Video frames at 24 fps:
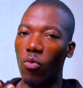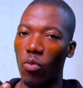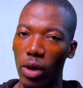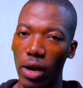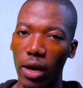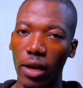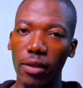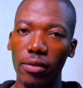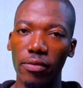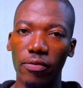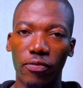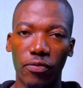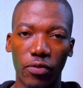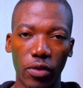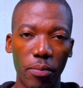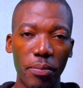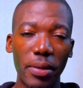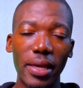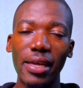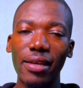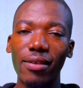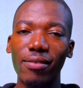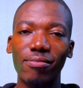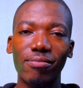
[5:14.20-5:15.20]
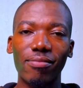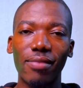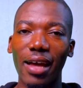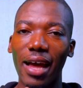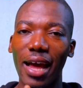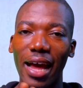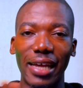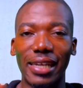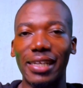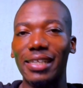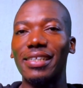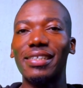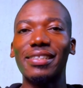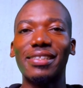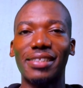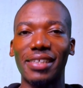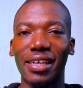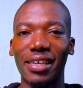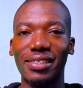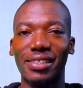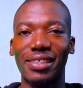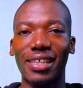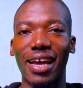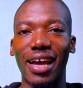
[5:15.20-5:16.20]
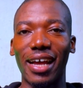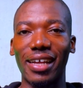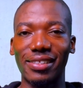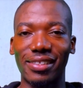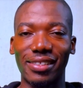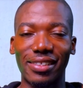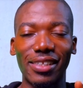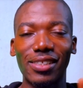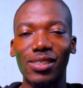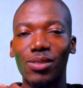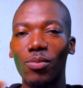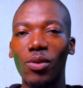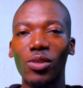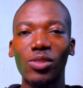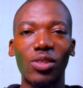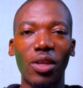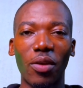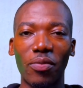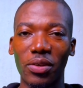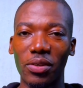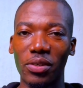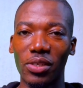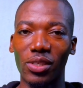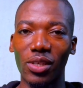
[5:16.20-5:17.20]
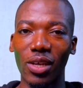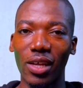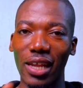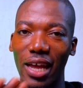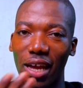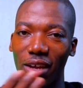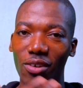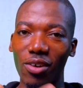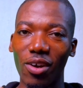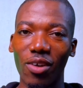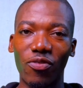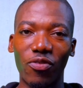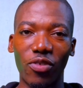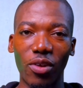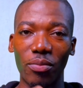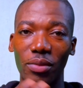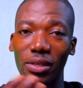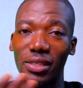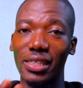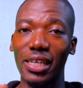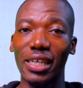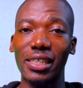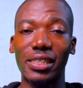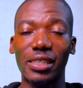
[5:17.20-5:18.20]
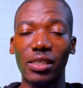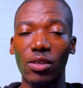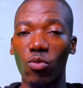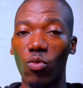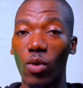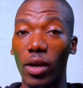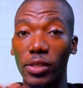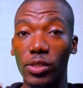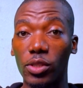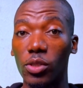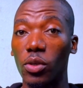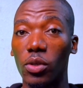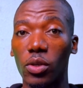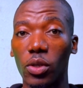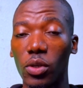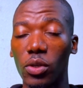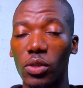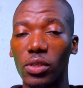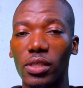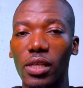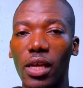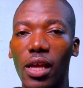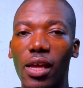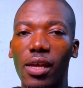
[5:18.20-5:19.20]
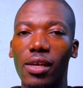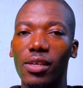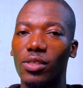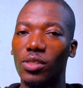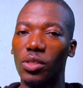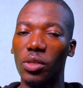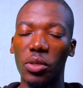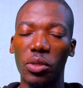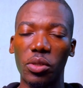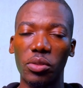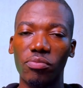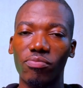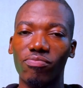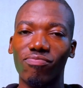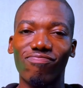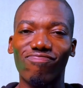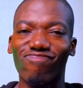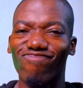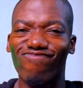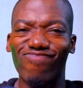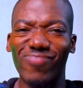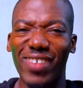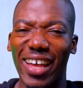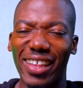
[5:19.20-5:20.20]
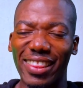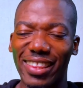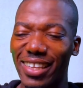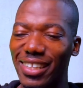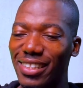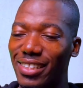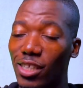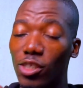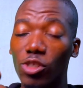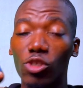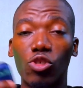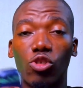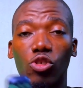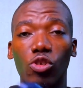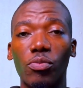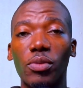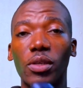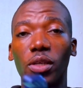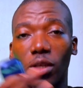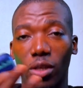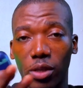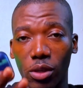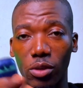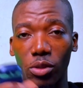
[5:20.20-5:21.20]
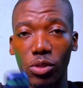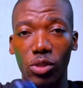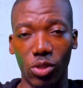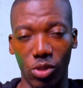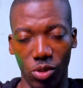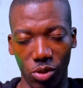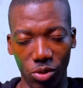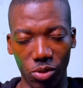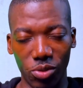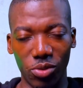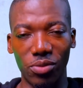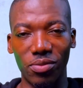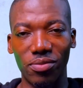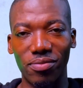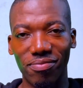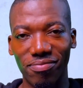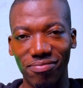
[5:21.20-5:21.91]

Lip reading: Well, for me, I didn't test that since most of the results I got from the testing were so close, so I think this should be close too.